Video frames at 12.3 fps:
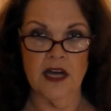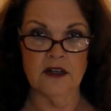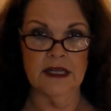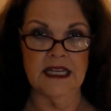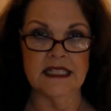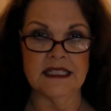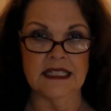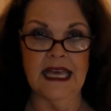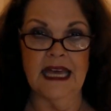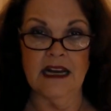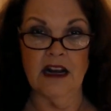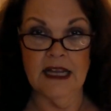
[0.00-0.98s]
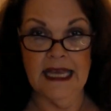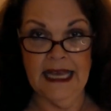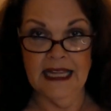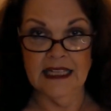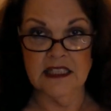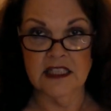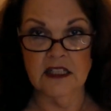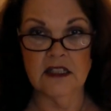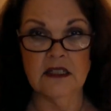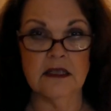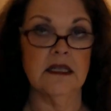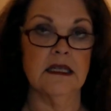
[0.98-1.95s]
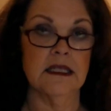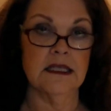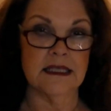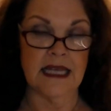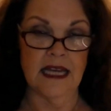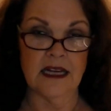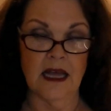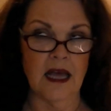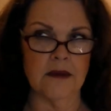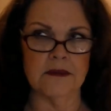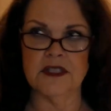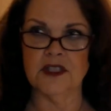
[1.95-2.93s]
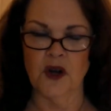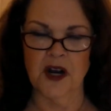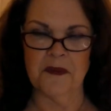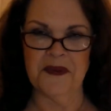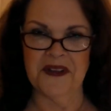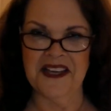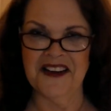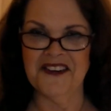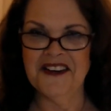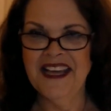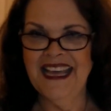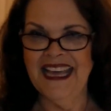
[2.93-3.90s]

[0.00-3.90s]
is, again, our Cancer, Scorpio,